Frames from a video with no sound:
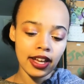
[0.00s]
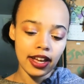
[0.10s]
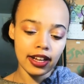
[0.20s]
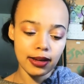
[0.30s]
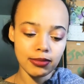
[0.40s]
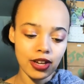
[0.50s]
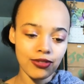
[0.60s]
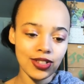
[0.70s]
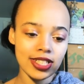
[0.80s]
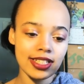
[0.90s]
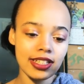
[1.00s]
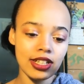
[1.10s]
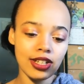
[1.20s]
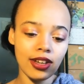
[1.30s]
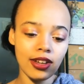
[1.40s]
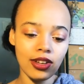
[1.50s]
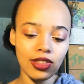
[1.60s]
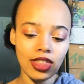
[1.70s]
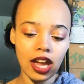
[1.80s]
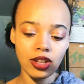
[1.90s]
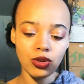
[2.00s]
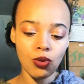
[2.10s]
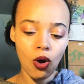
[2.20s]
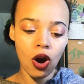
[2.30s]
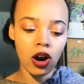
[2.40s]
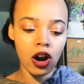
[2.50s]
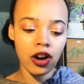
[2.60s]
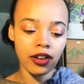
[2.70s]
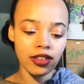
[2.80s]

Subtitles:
And I'm definitely seeing that you are,